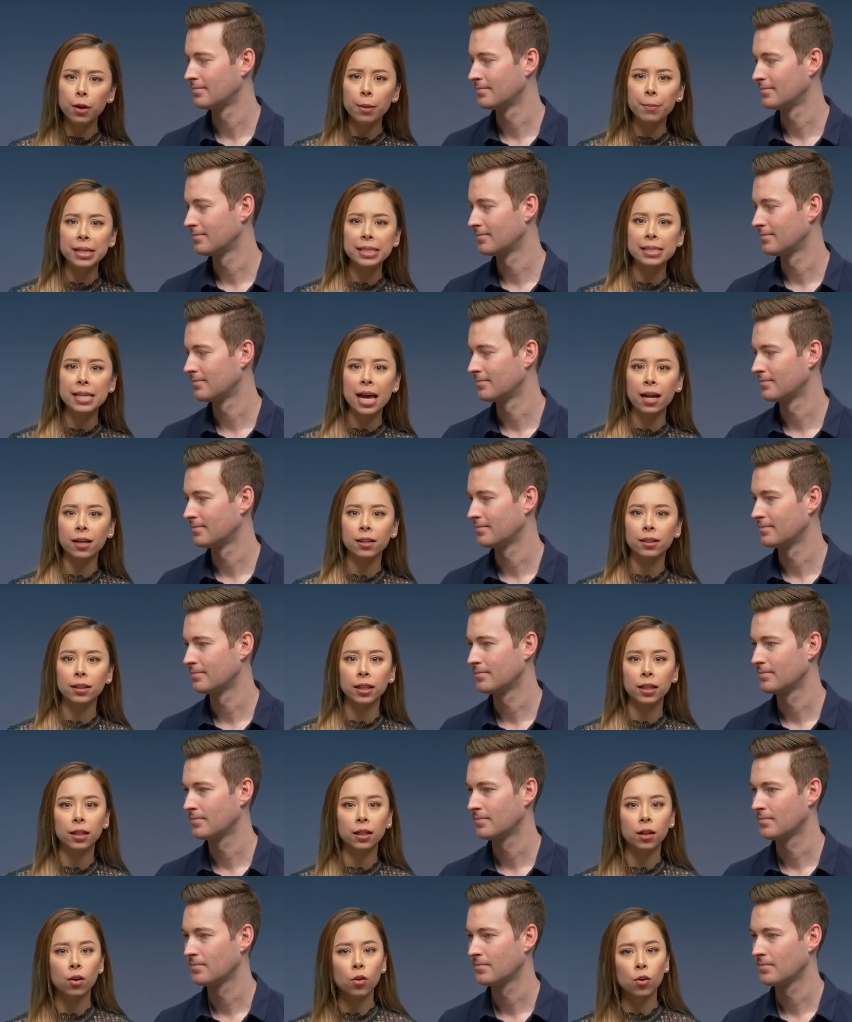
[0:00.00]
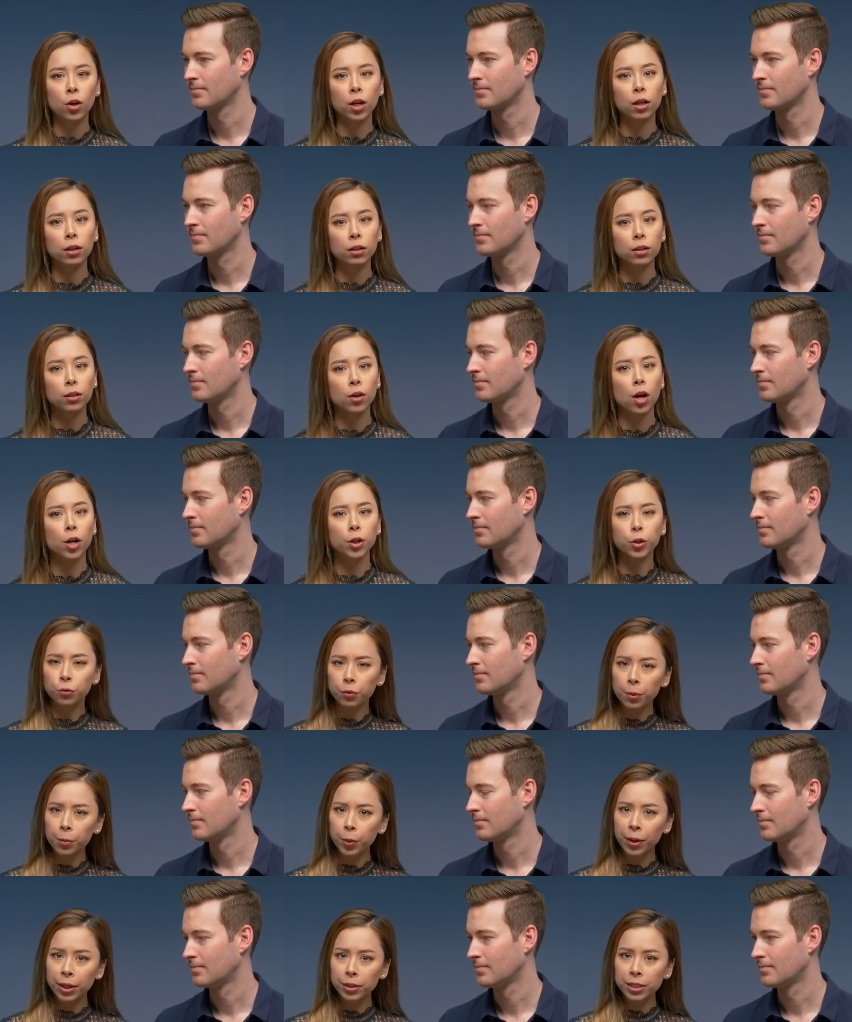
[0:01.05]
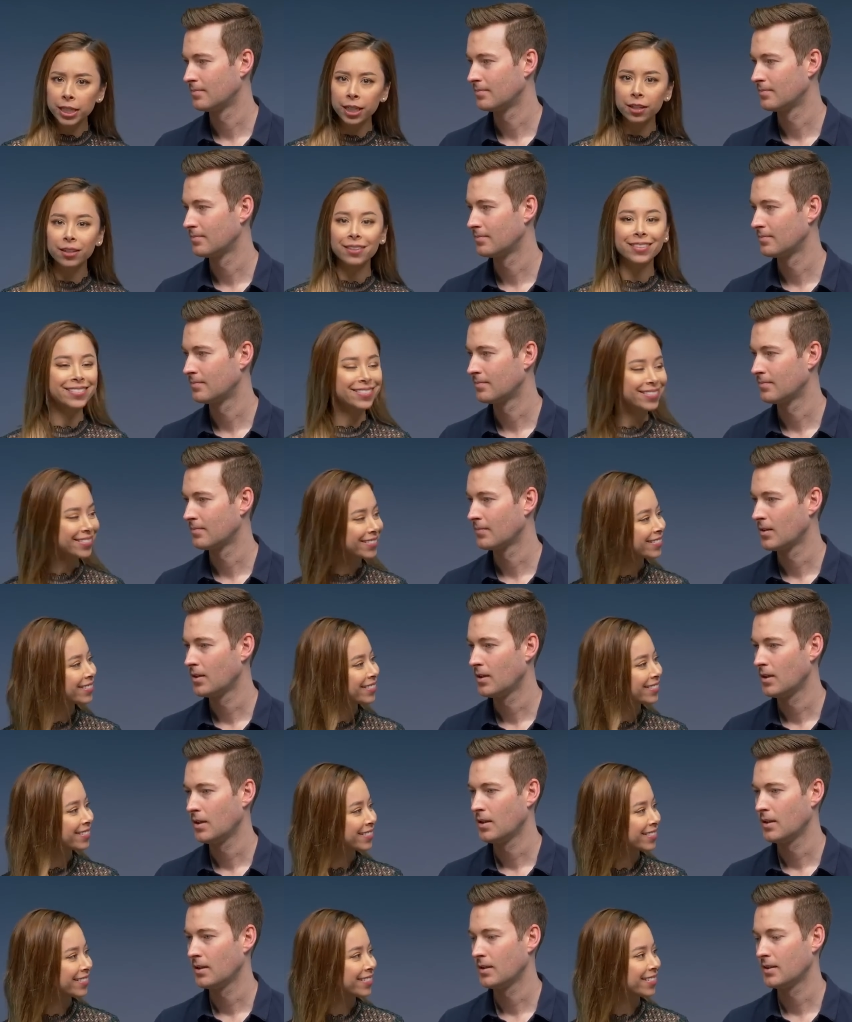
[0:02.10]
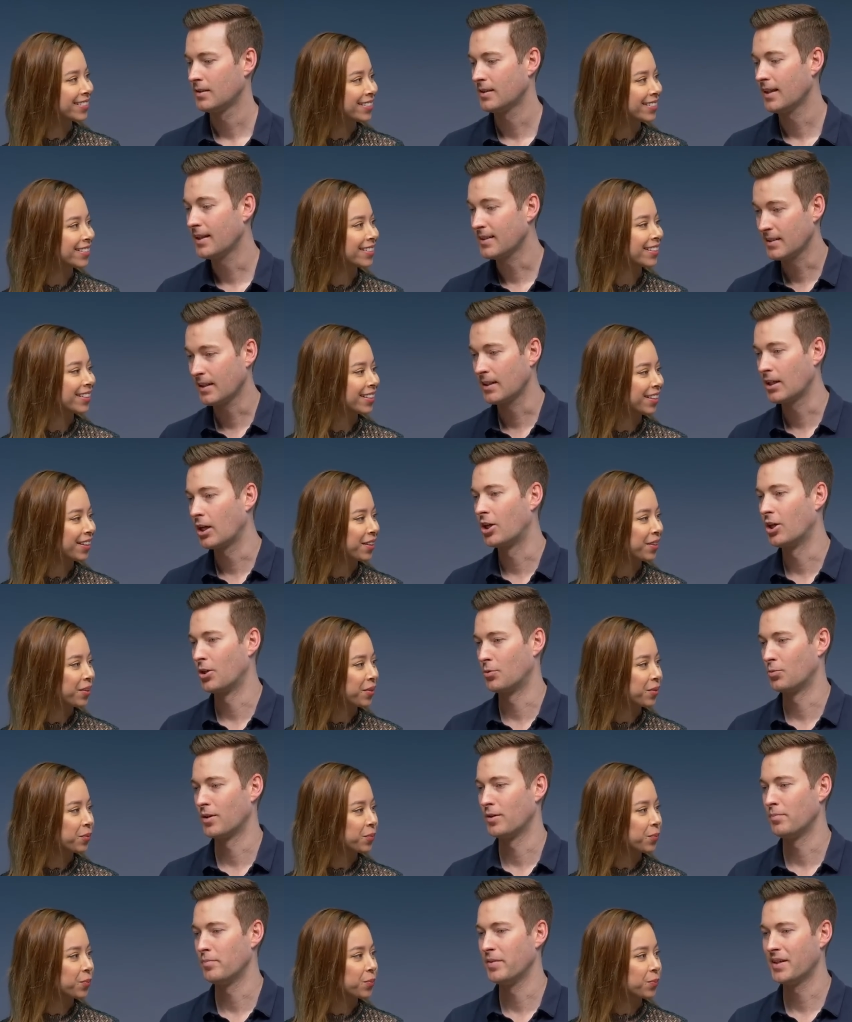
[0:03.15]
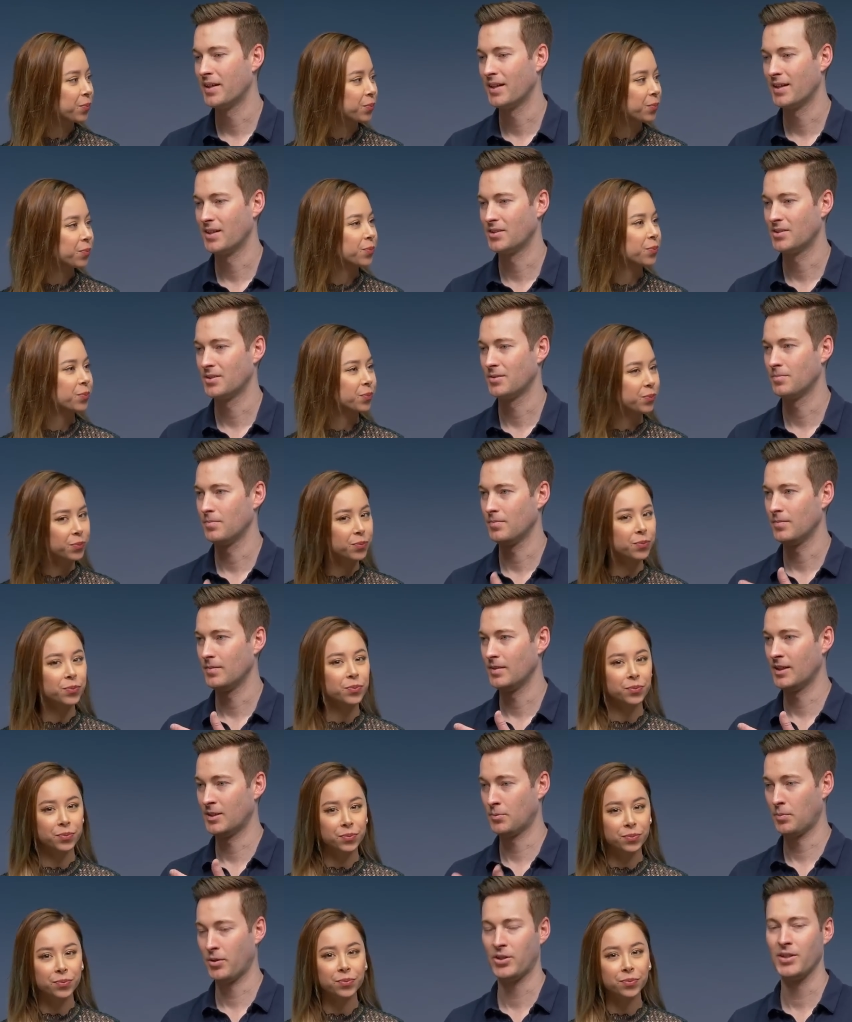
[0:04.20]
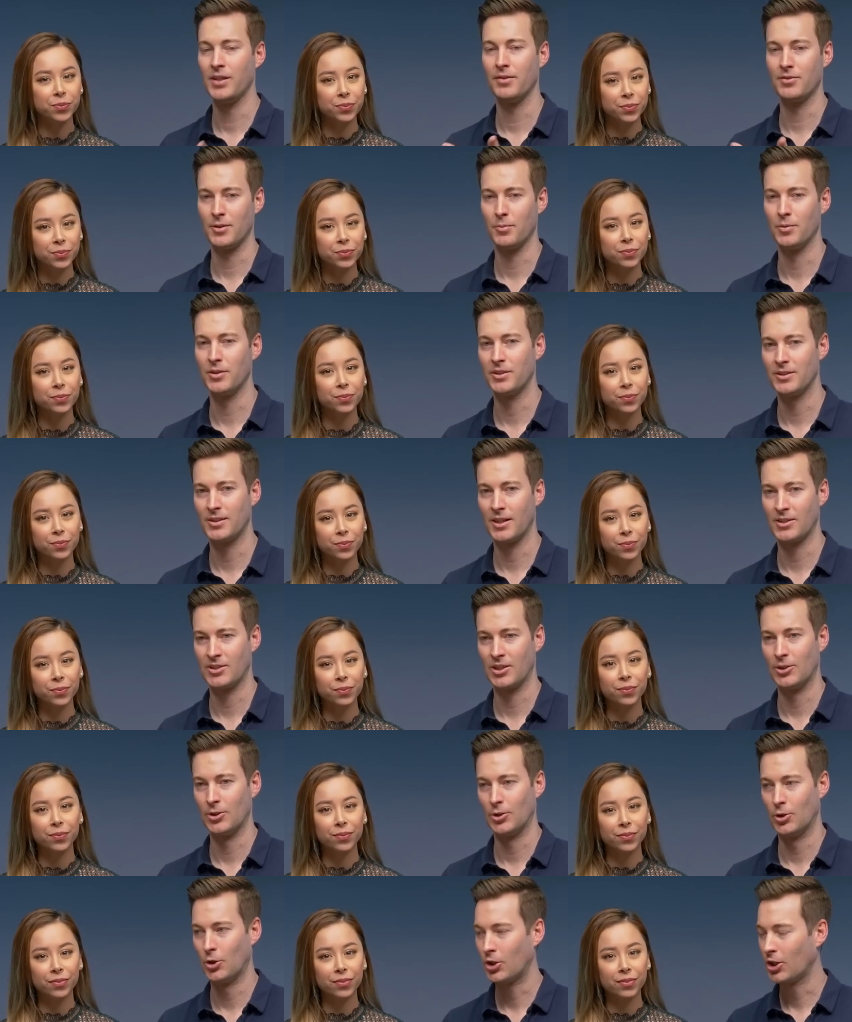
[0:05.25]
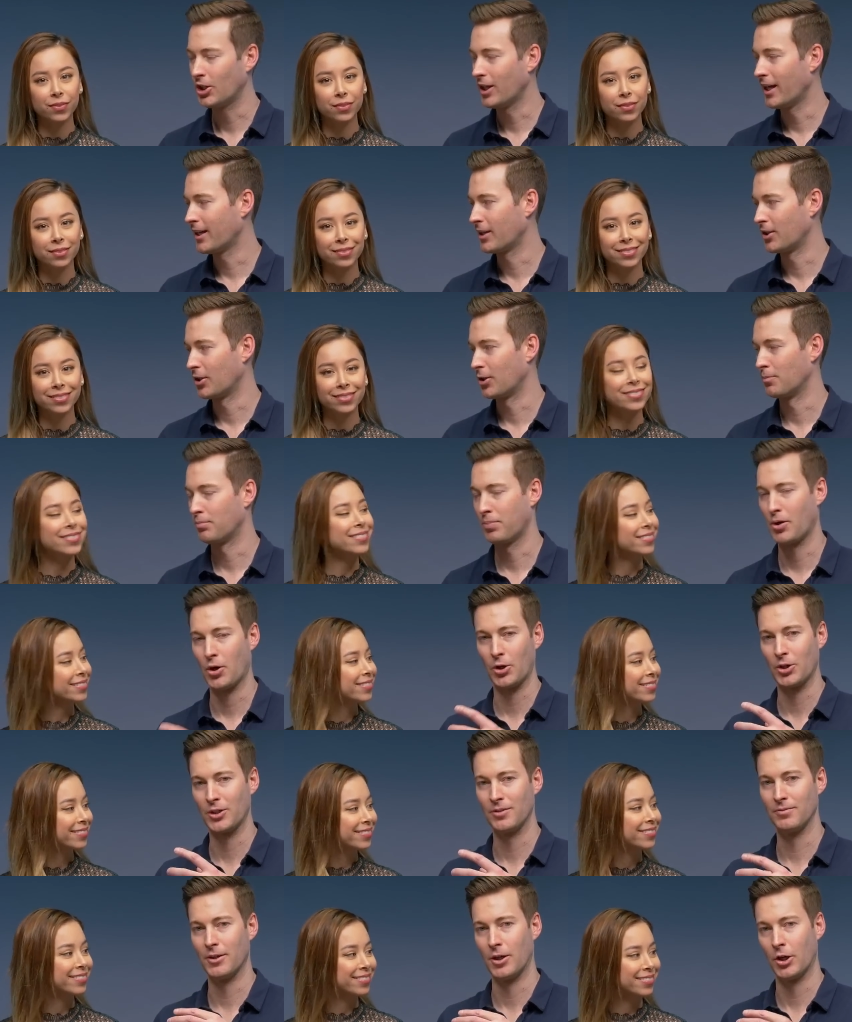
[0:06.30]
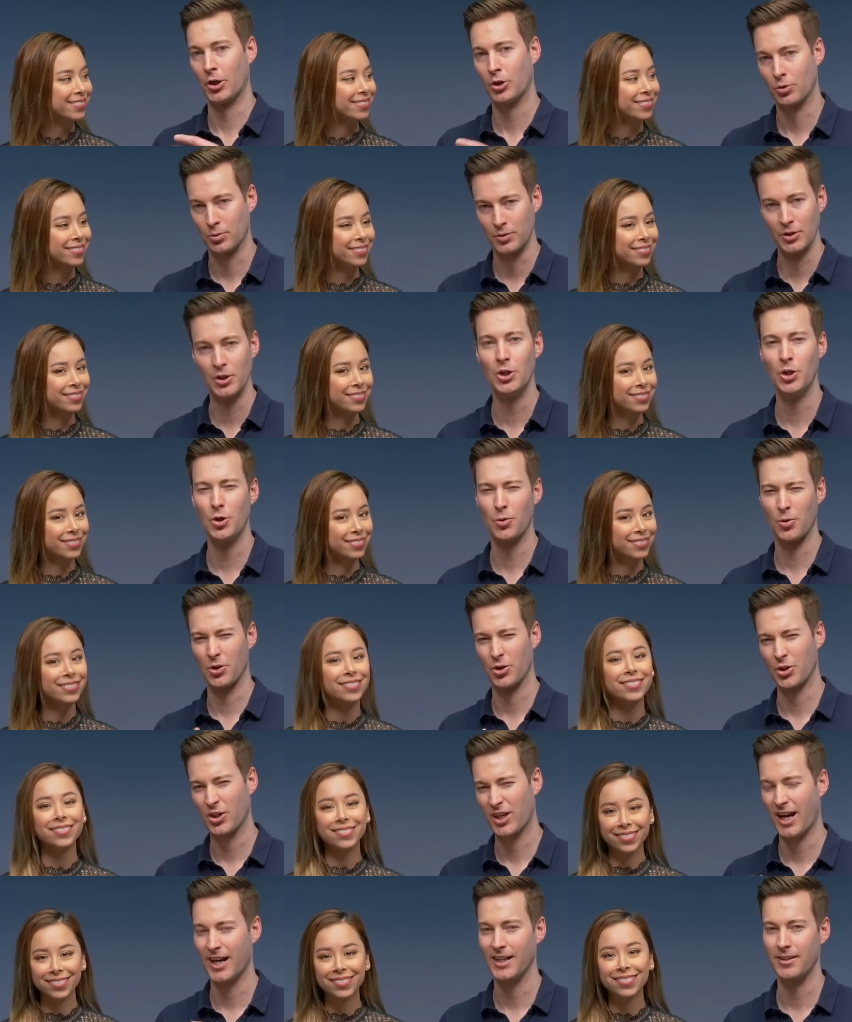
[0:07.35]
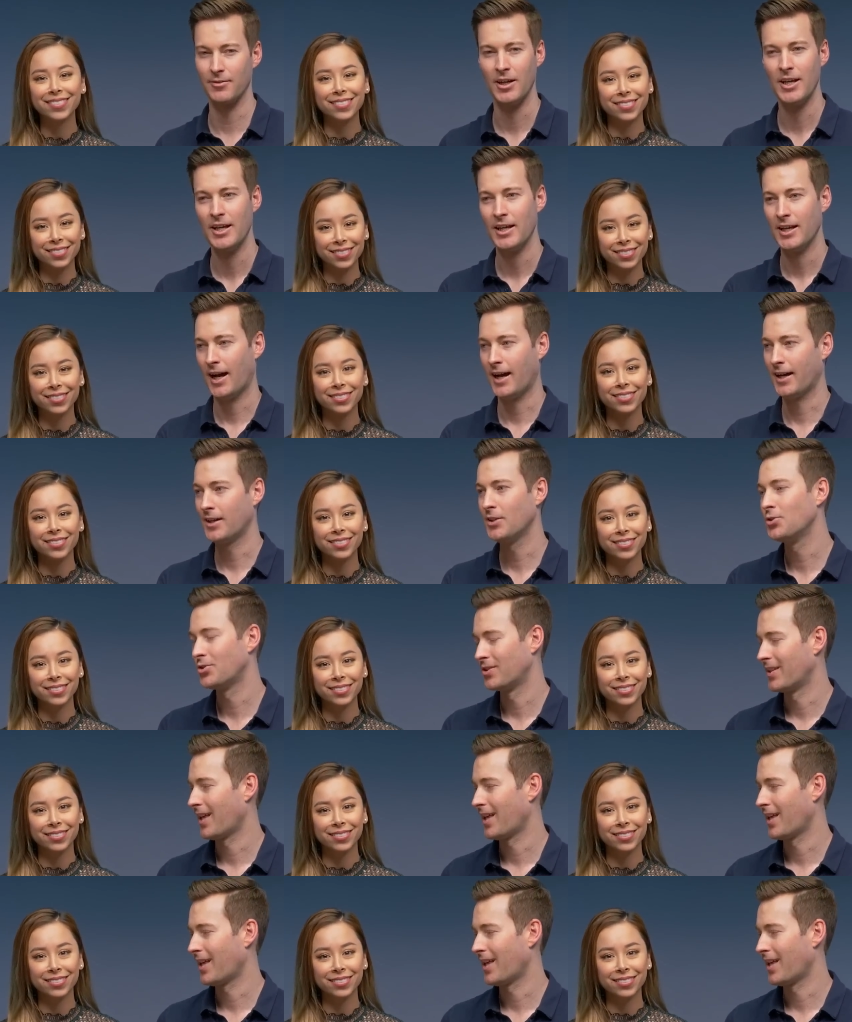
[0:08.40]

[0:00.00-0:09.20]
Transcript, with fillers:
Speaker 1: from exactly? Or are you from around here?
Speaker 2: That's like a good one, because especially if someone doesn't look like they're part of a crew, or they're kind of, I use